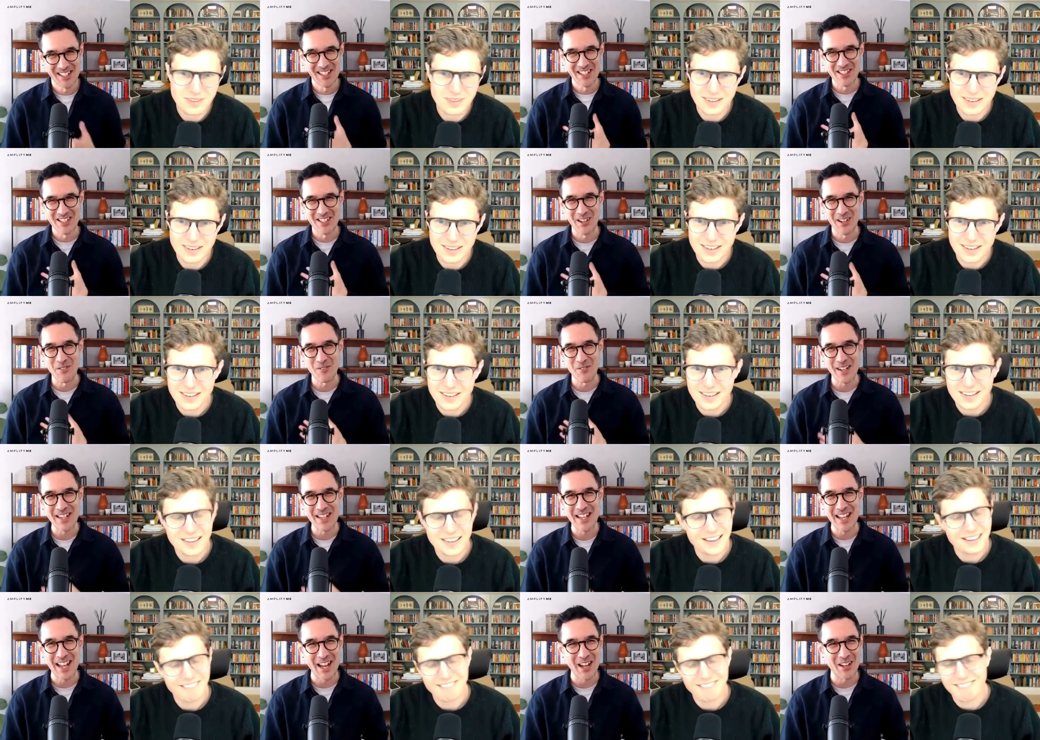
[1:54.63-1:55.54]
Speaker 1: So
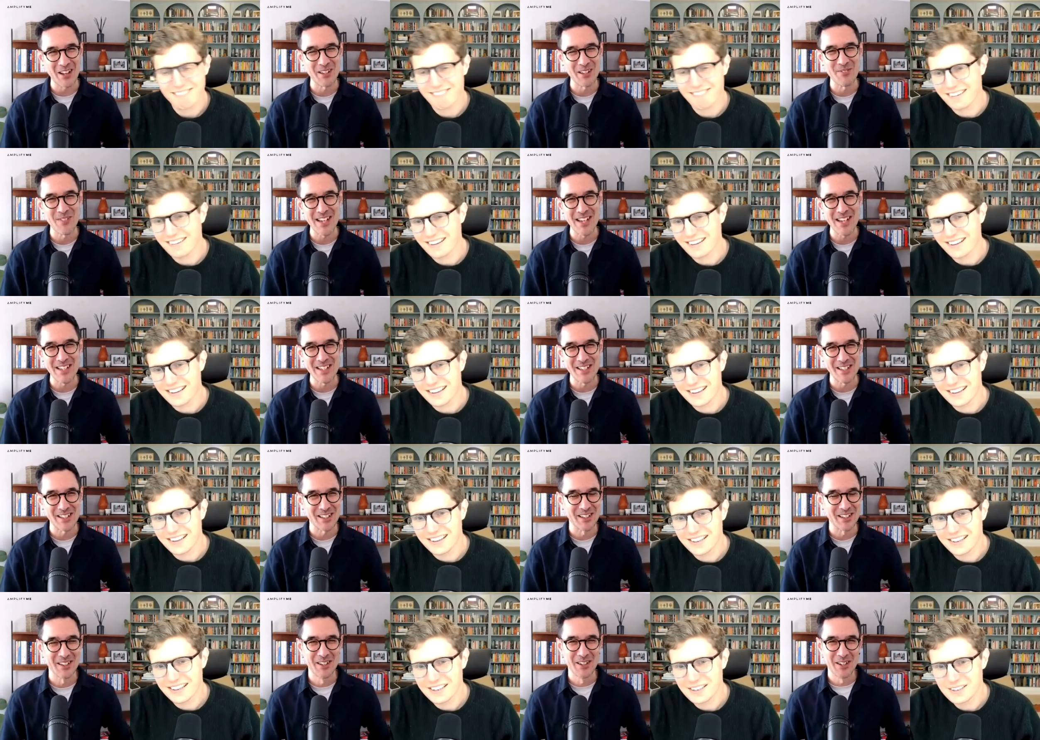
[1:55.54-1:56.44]
funny how the
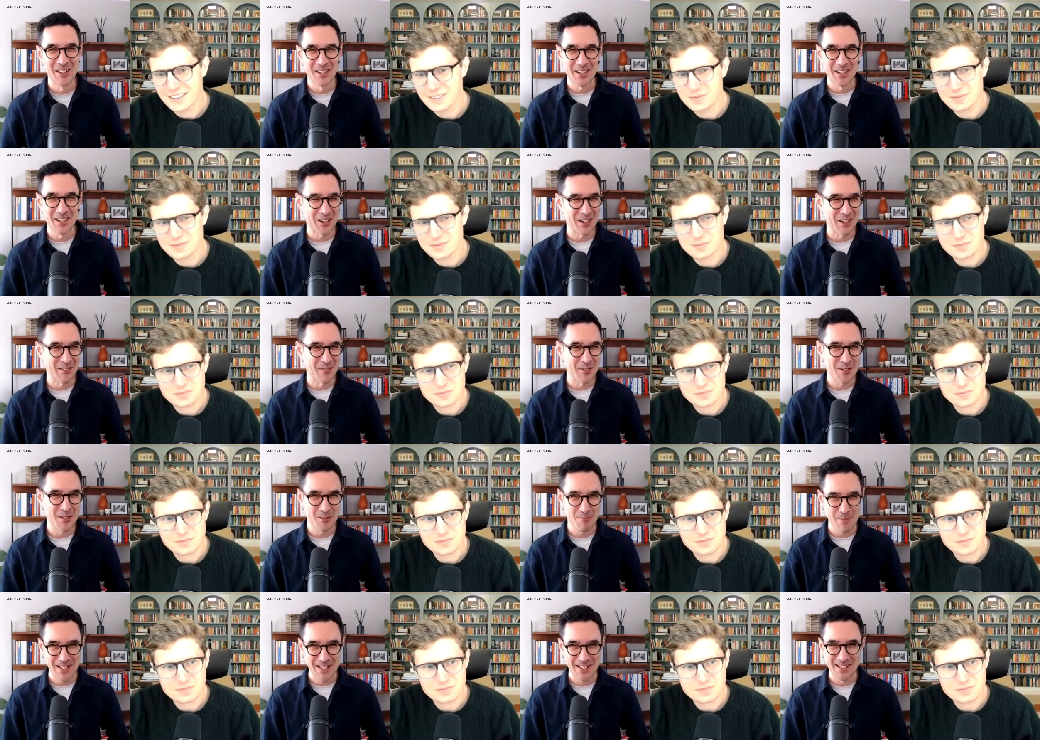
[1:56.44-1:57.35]
media kind of
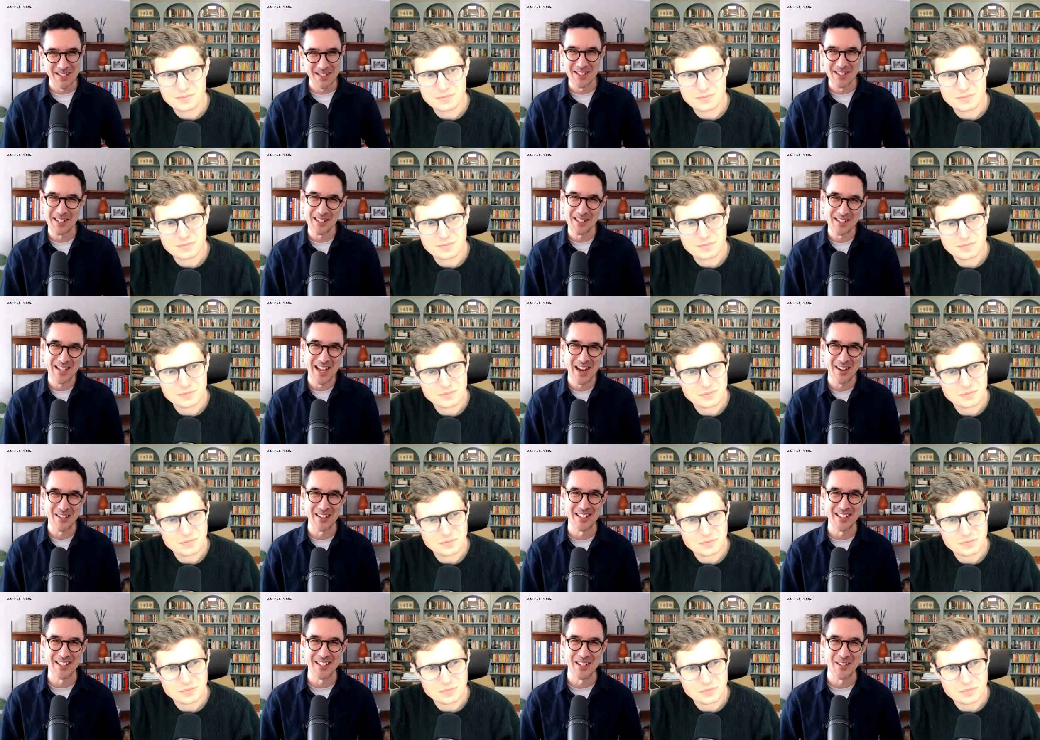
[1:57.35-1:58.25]
spins its
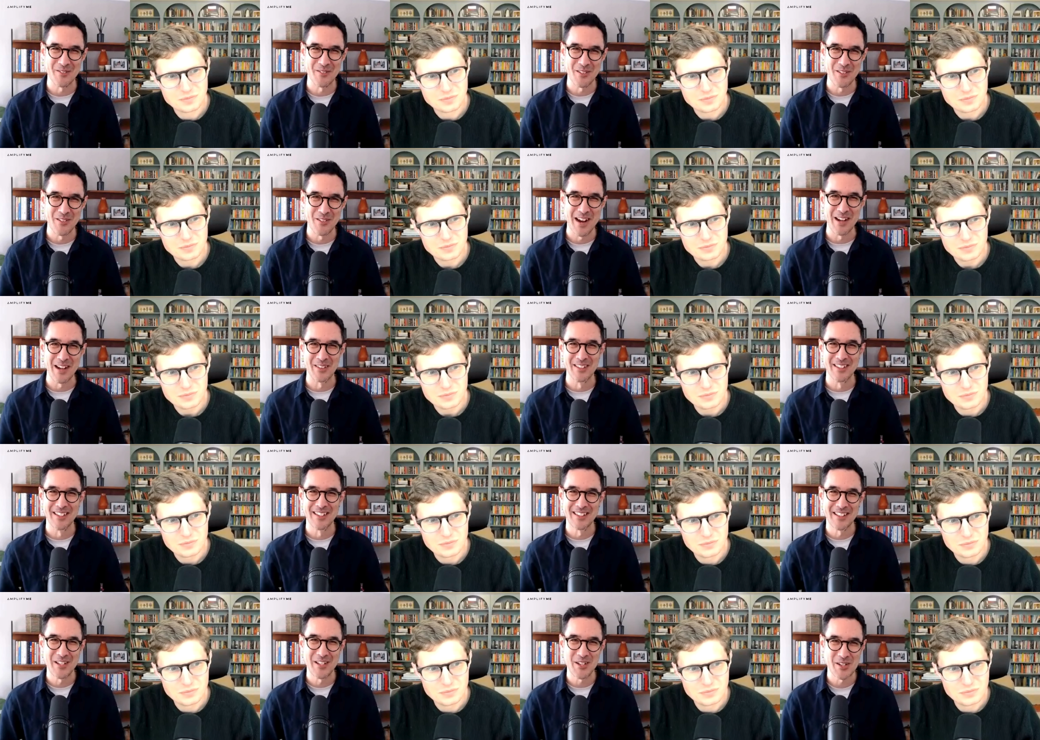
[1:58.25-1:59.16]
narrative
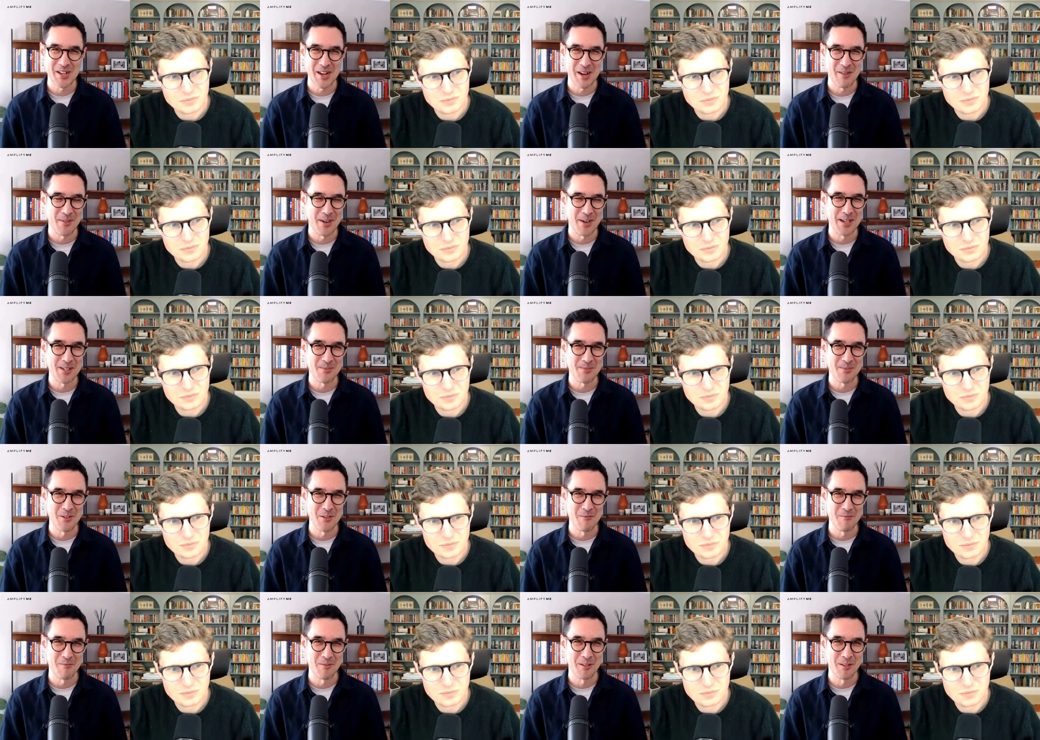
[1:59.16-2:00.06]
around the share price
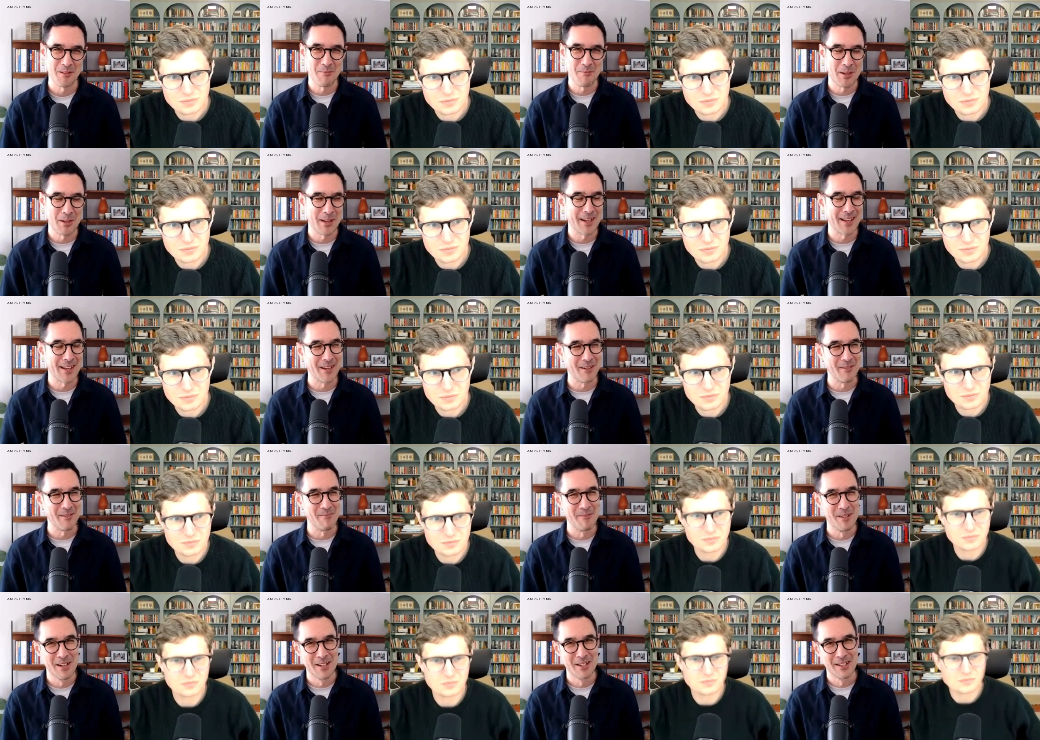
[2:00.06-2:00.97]
movement. But
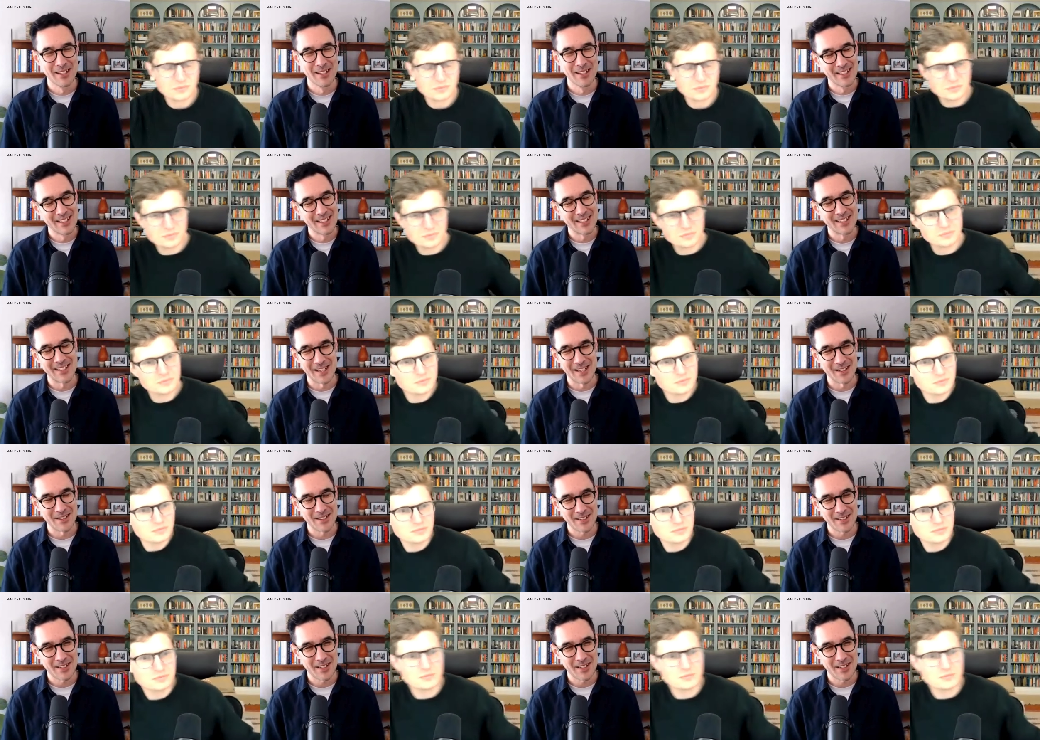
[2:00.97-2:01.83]
um, yeah,